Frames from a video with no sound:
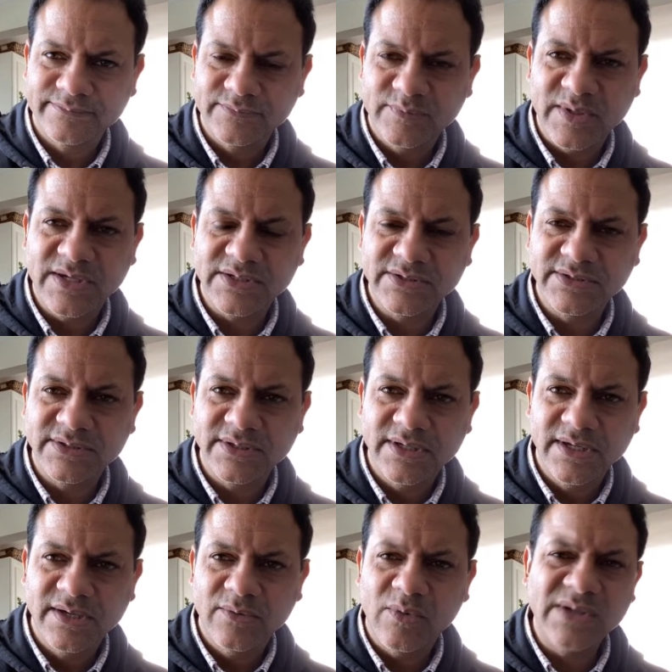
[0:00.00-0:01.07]
Because
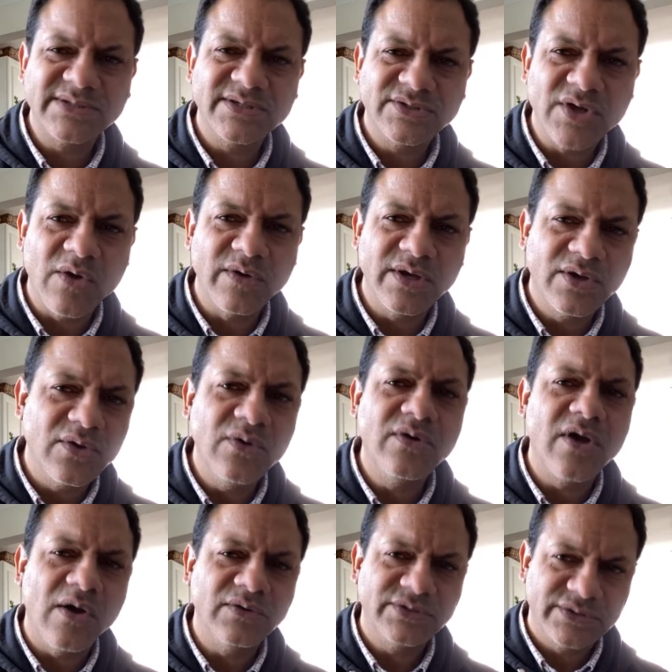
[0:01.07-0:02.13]
wasn't Tony
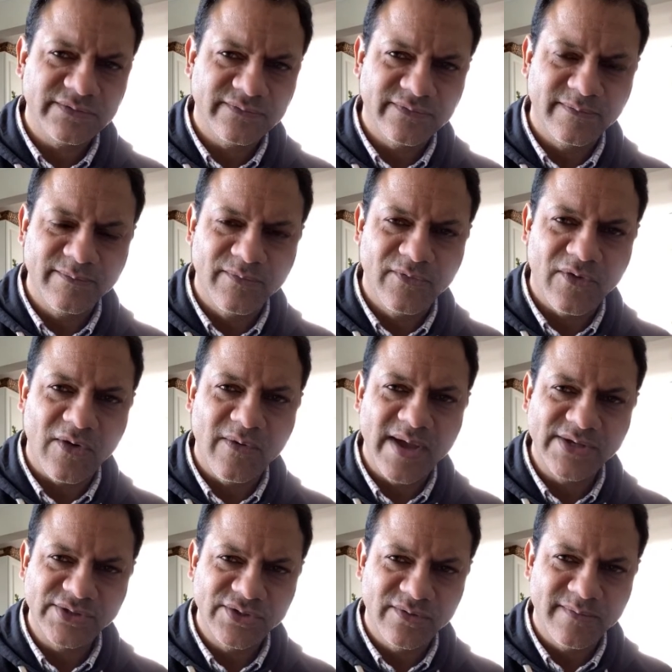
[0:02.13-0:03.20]
Kukoc from
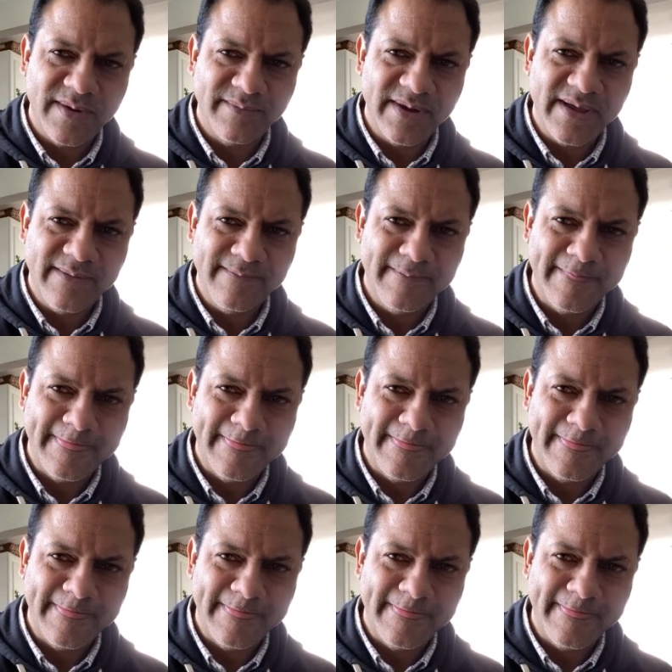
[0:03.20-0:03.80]
Croatia? You remember him?